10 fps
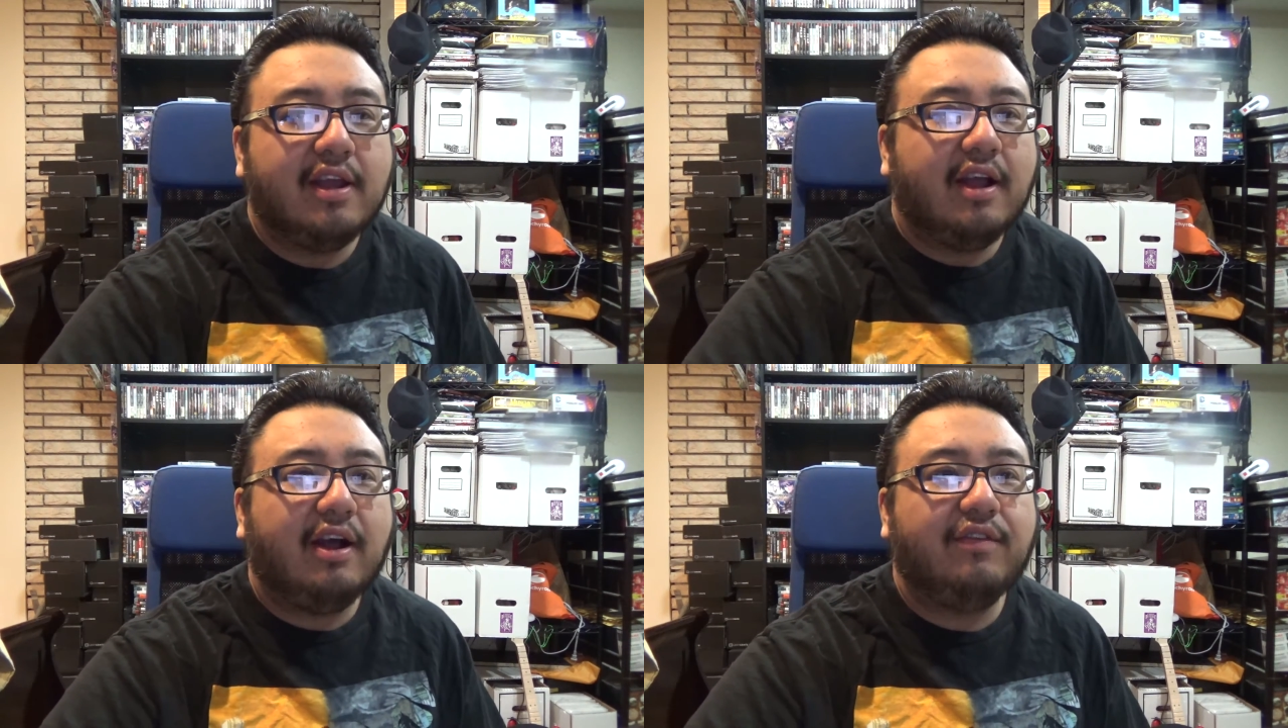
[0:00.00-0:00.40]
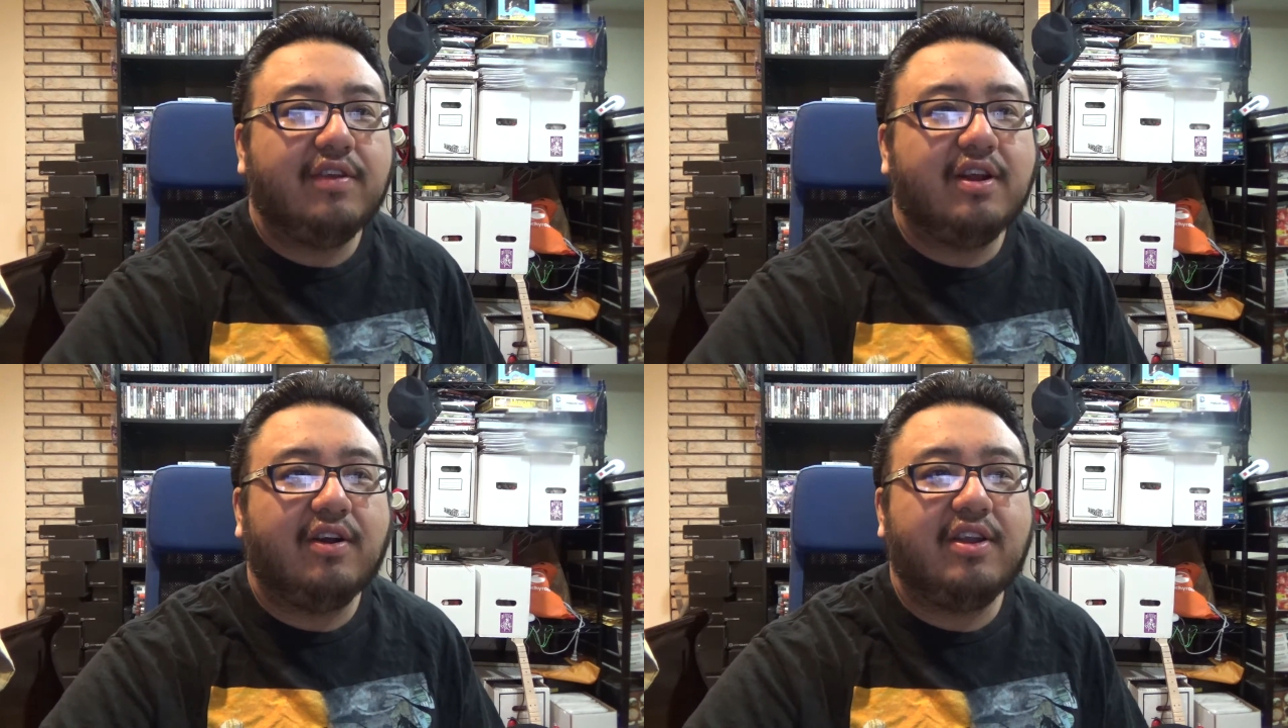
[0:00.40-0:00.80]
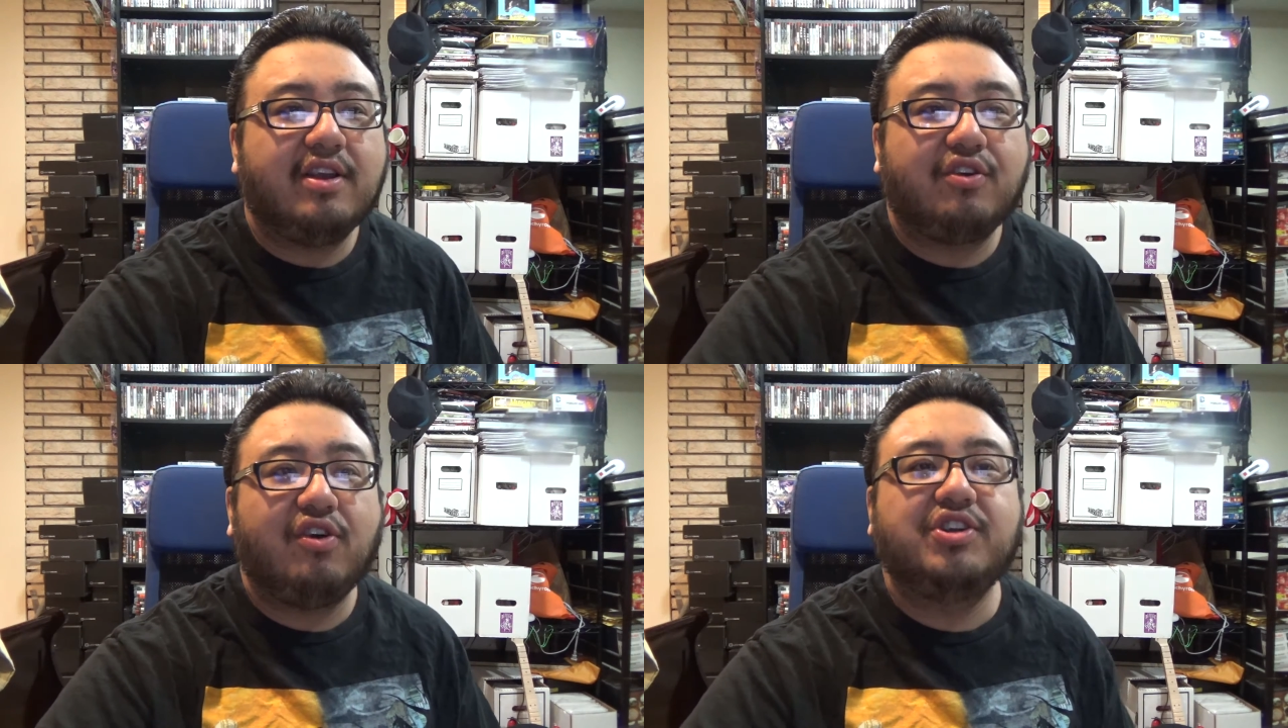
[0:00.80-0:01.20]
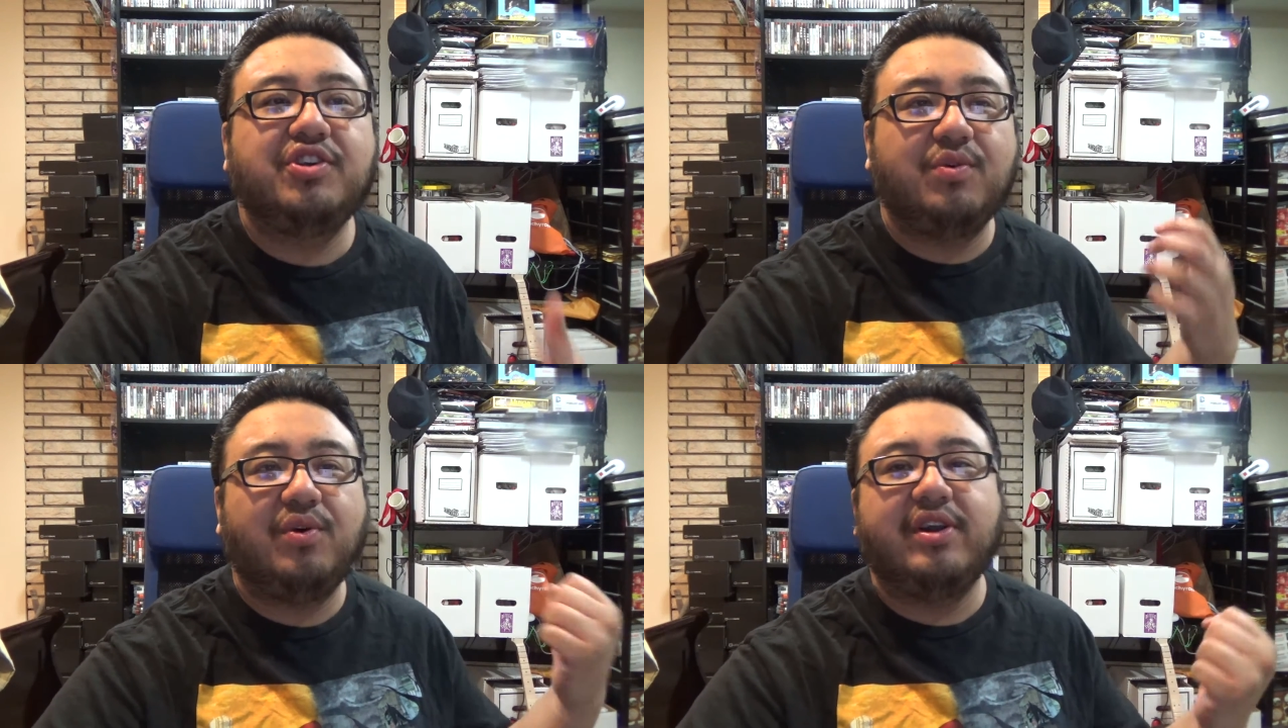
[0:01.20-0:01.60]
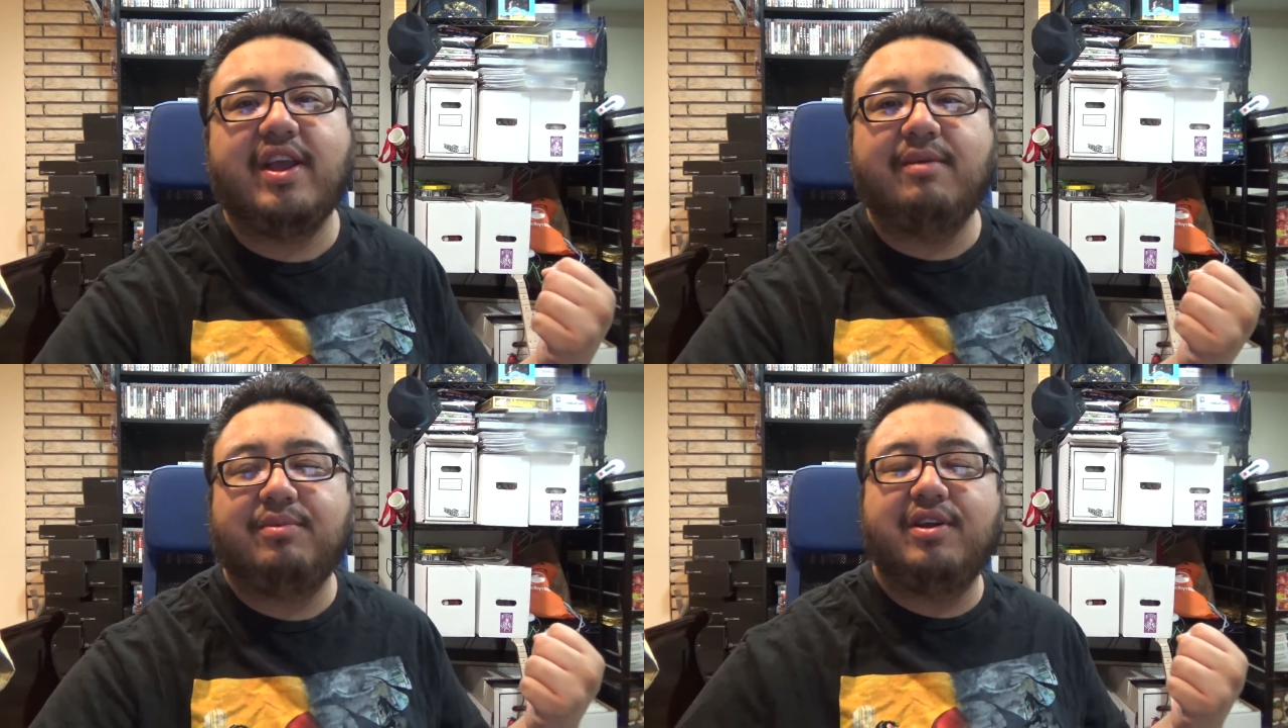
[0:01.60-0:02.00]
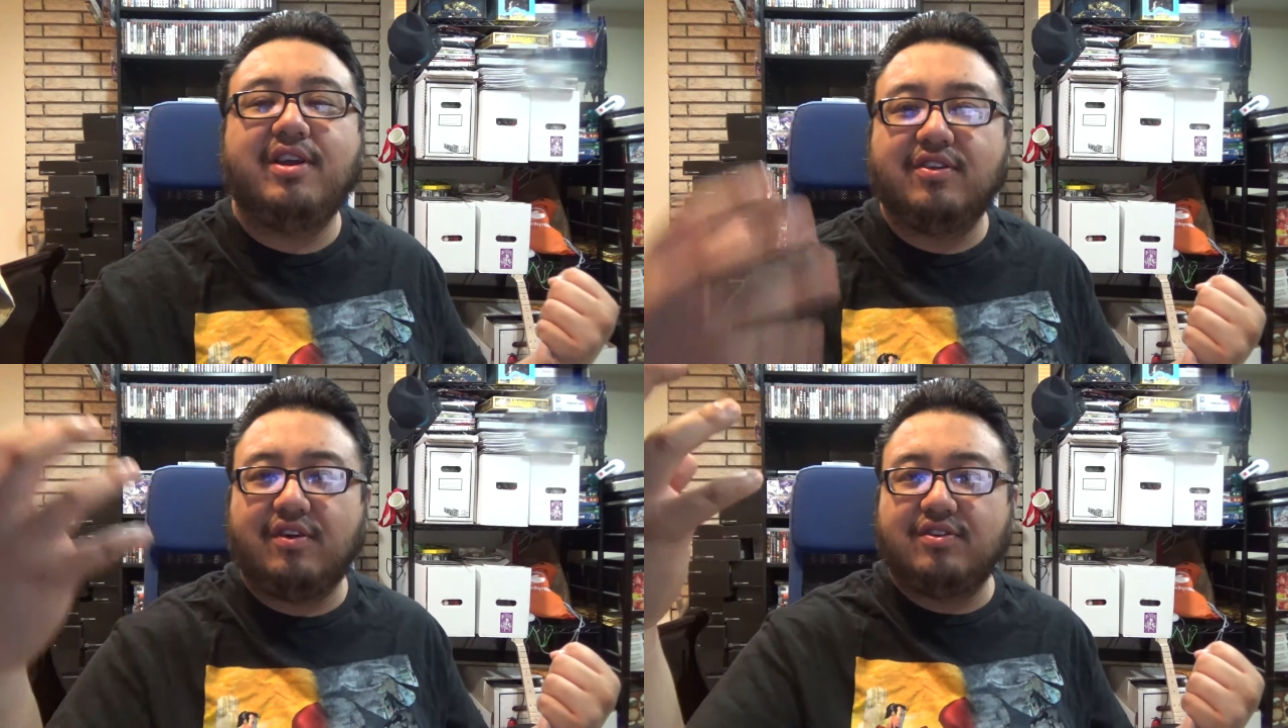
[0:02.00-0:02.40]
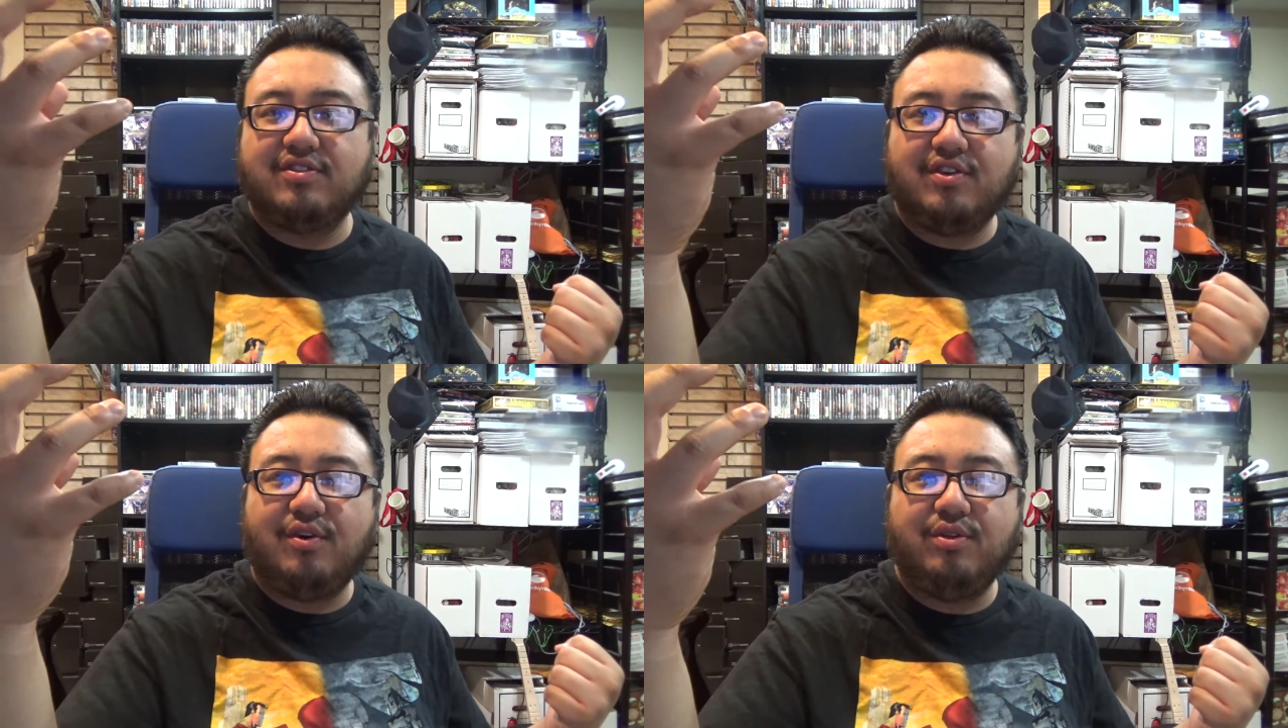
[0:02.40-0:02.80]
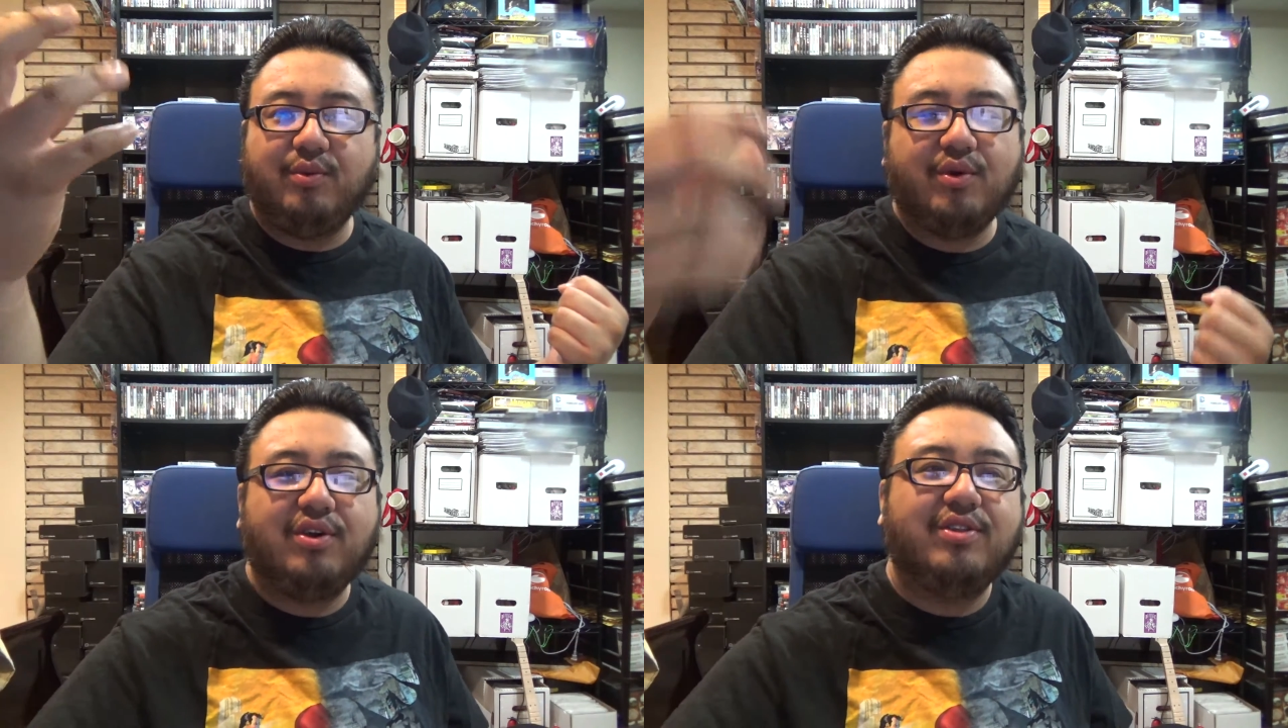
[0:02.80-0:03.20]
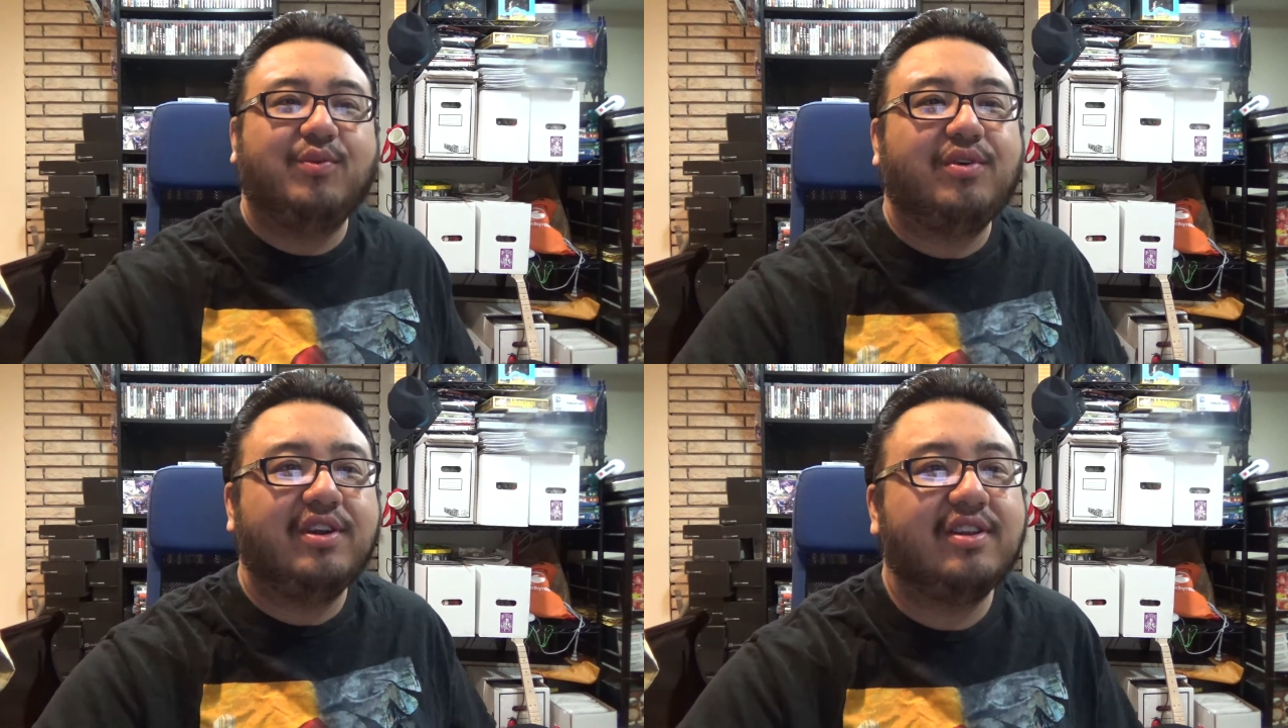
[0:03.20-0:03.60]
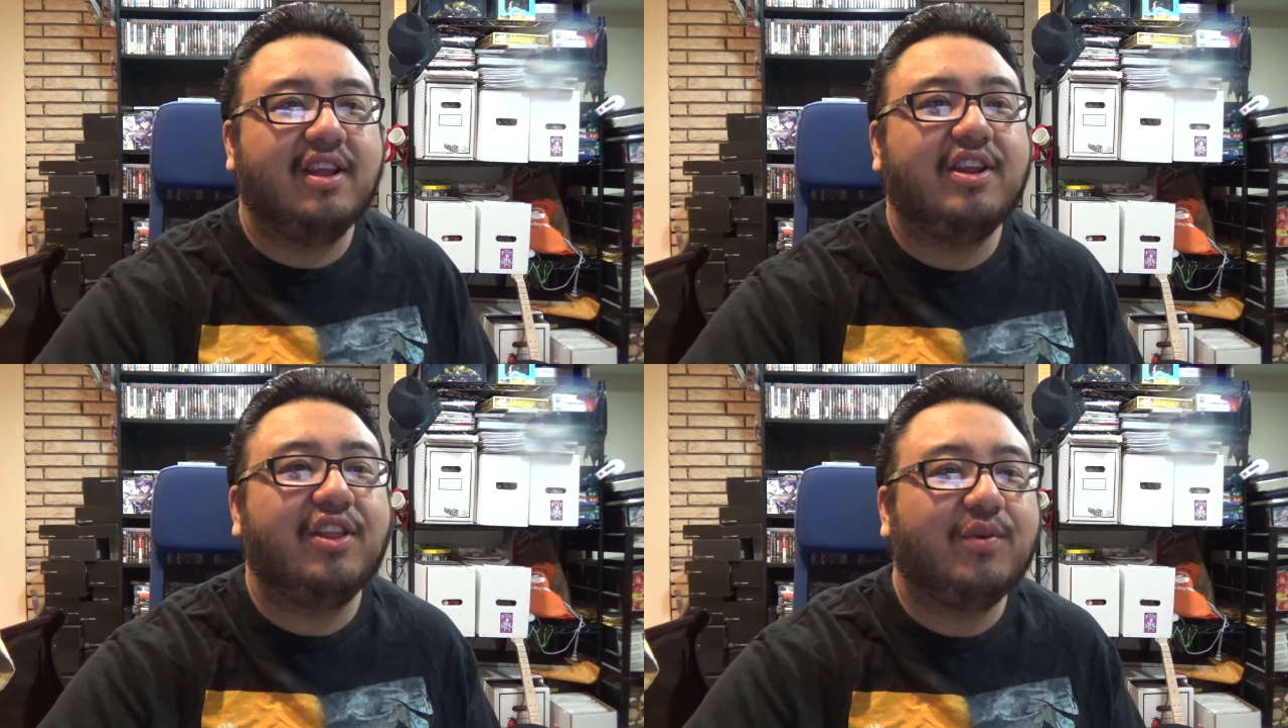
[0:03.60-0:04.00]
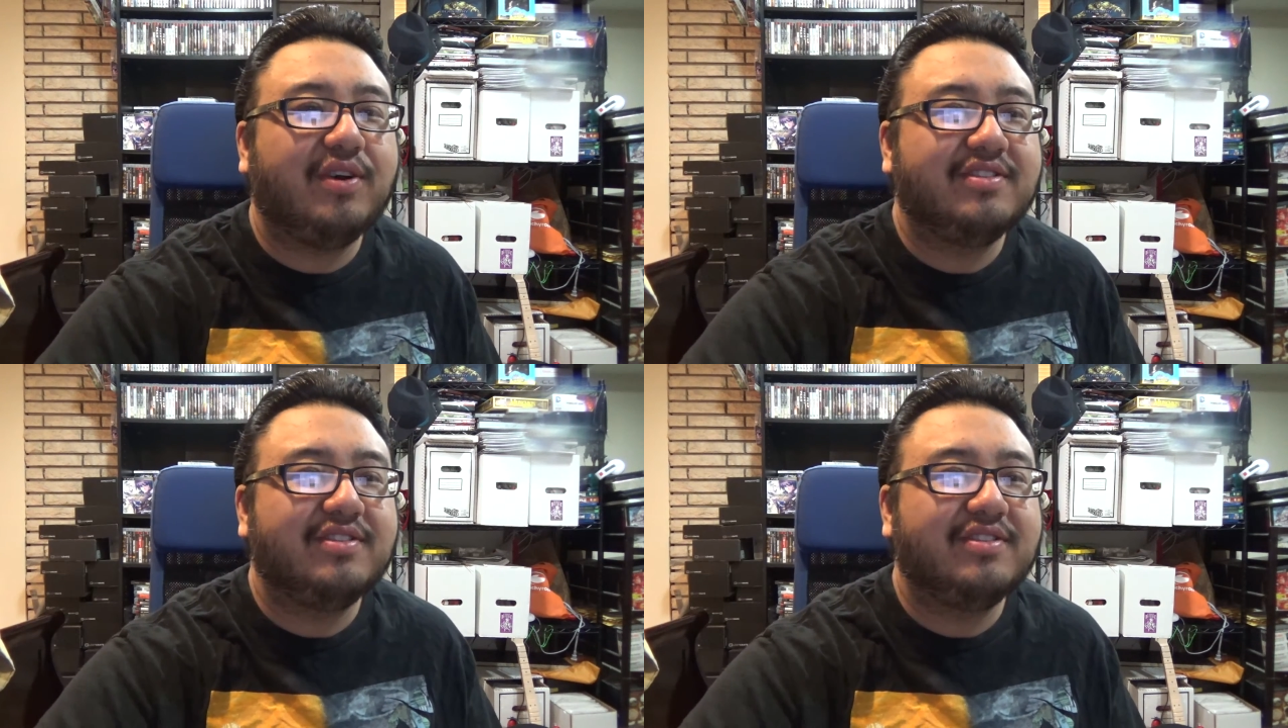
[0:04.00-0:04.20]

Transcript: of, you know, he could crush you with one hand, but he'll always hold the world in another one,